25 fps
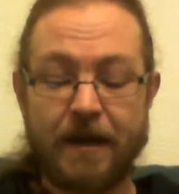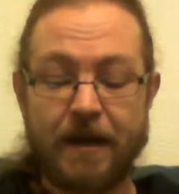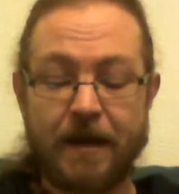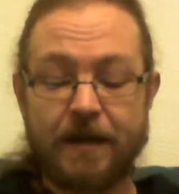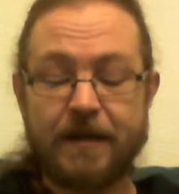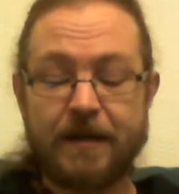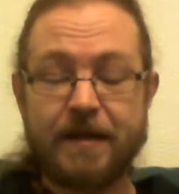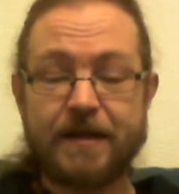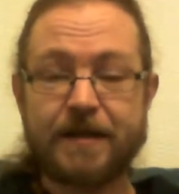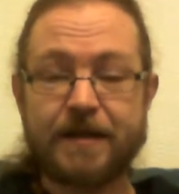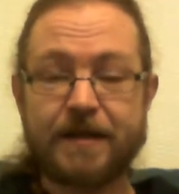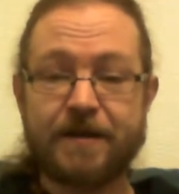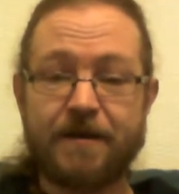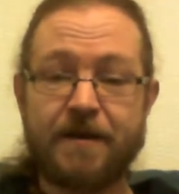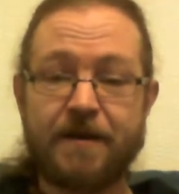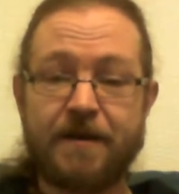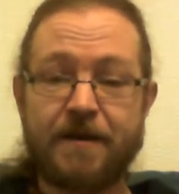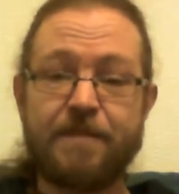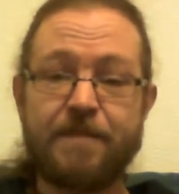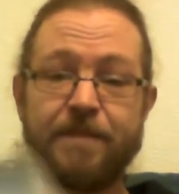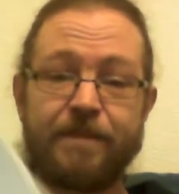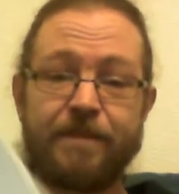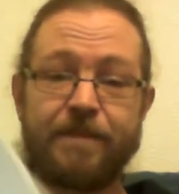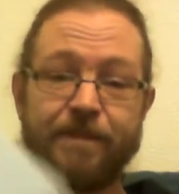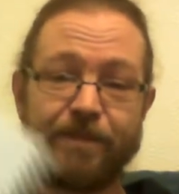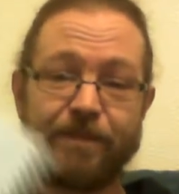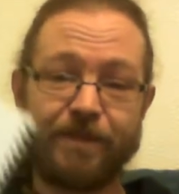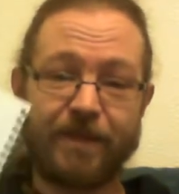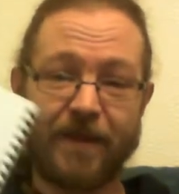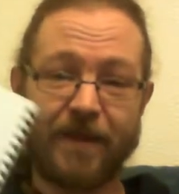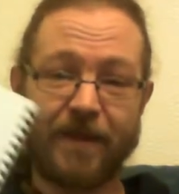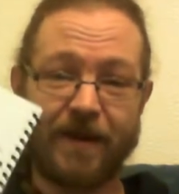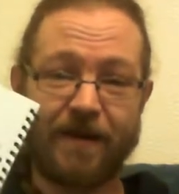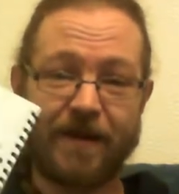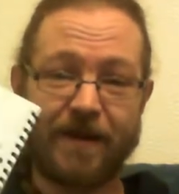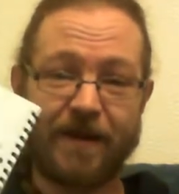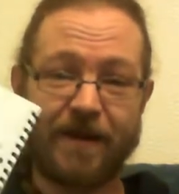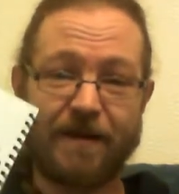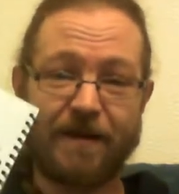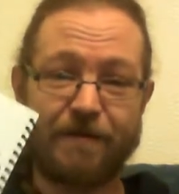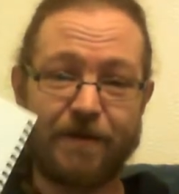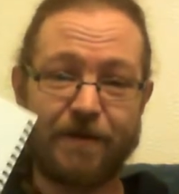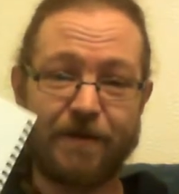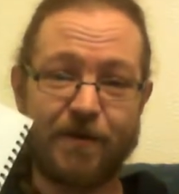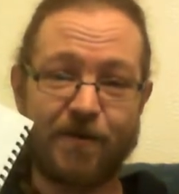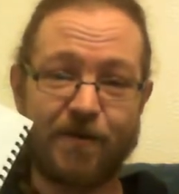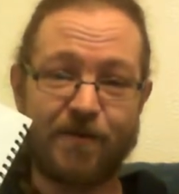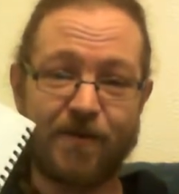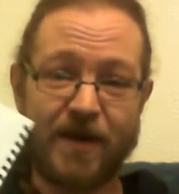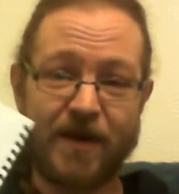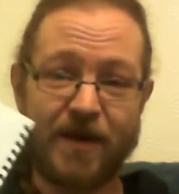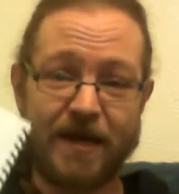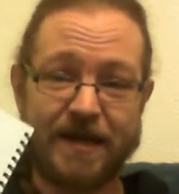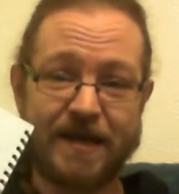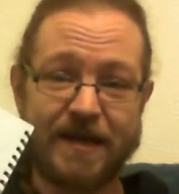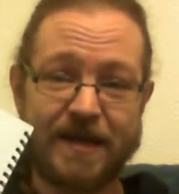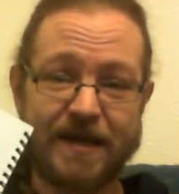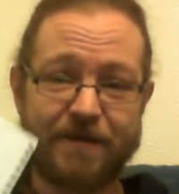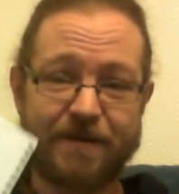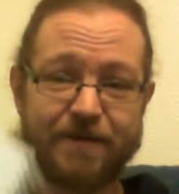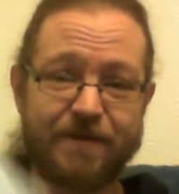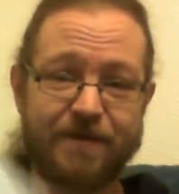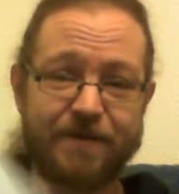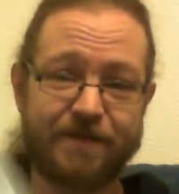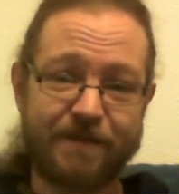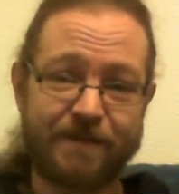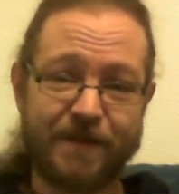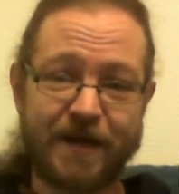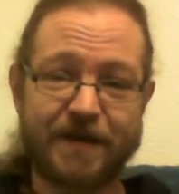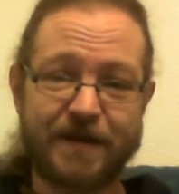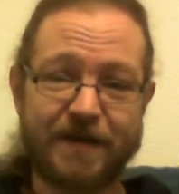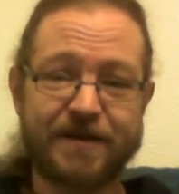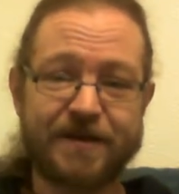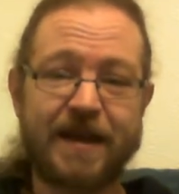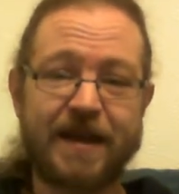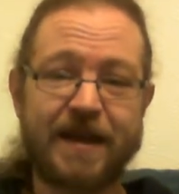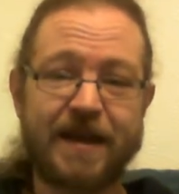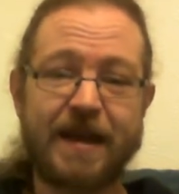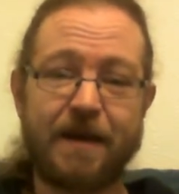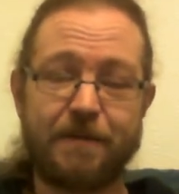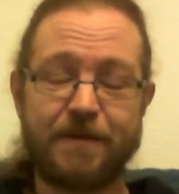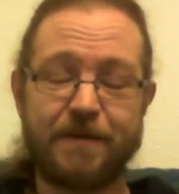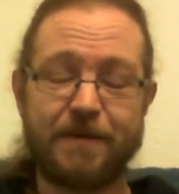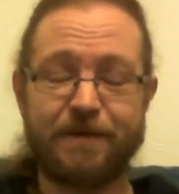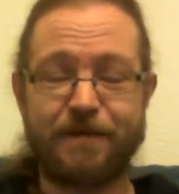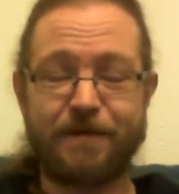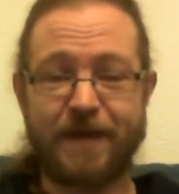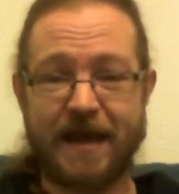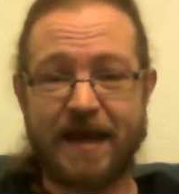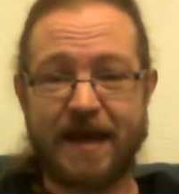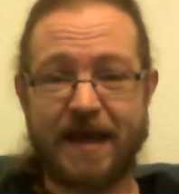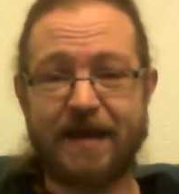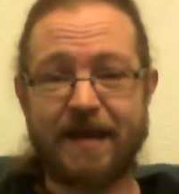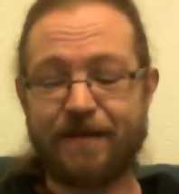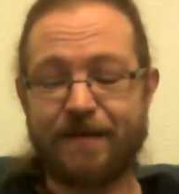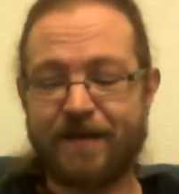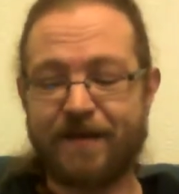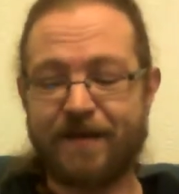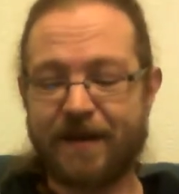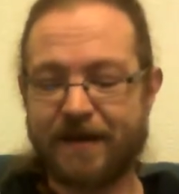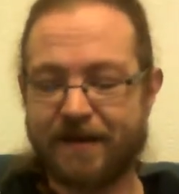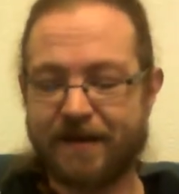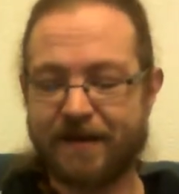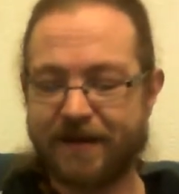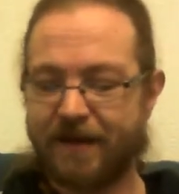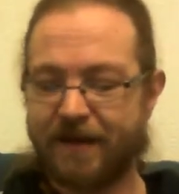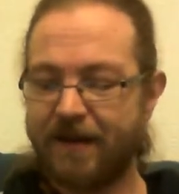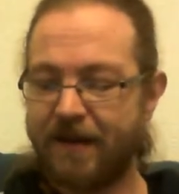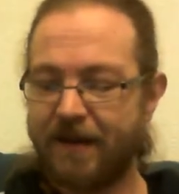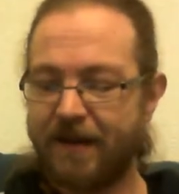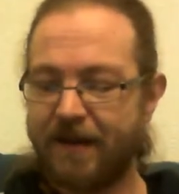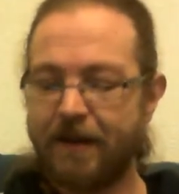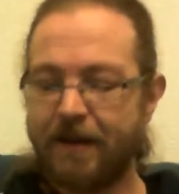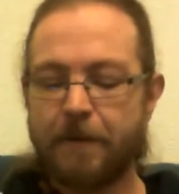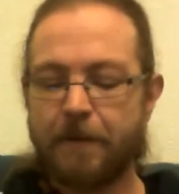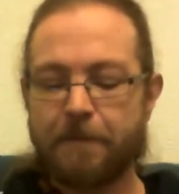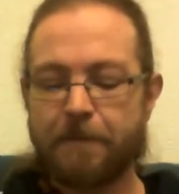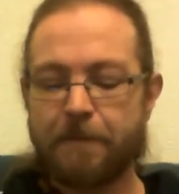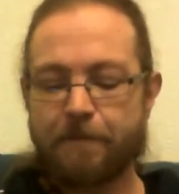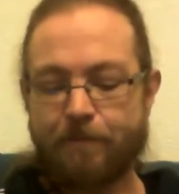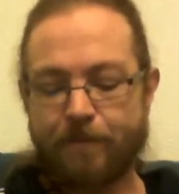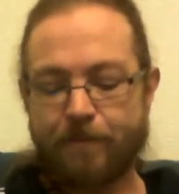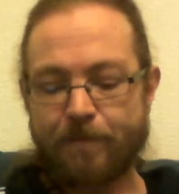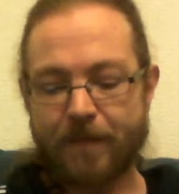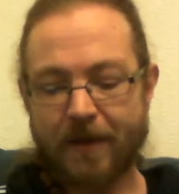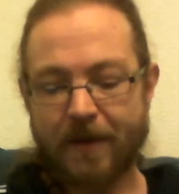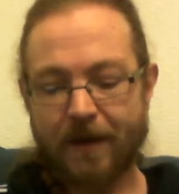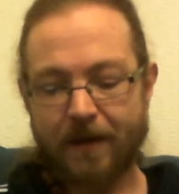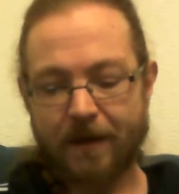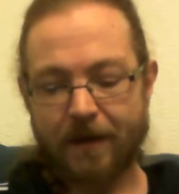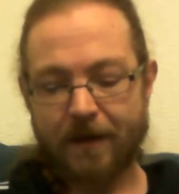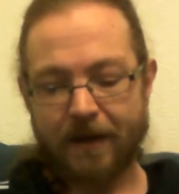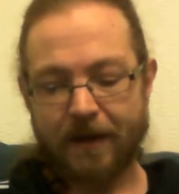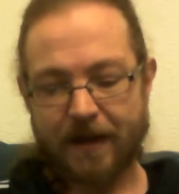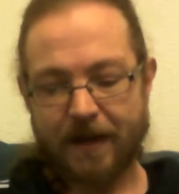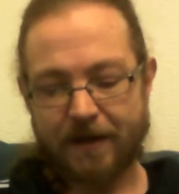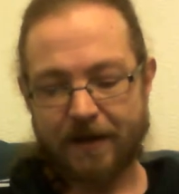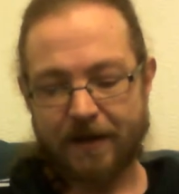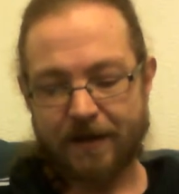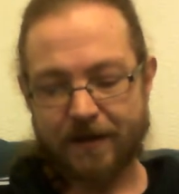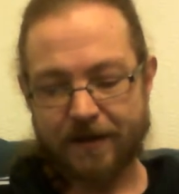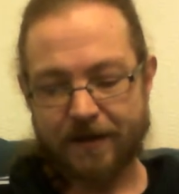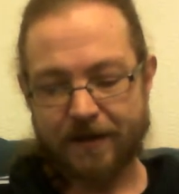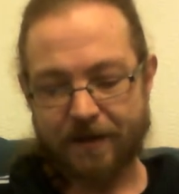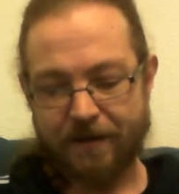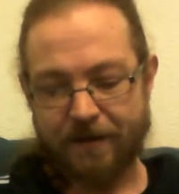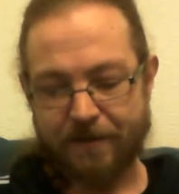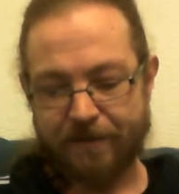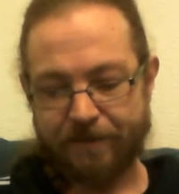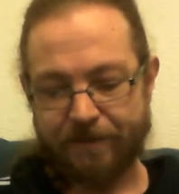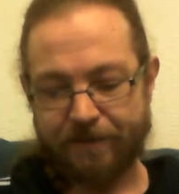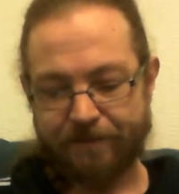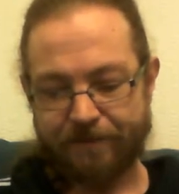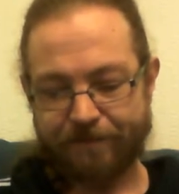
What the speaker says: this time I have it all written down because I kept forgetting things. Okay, so,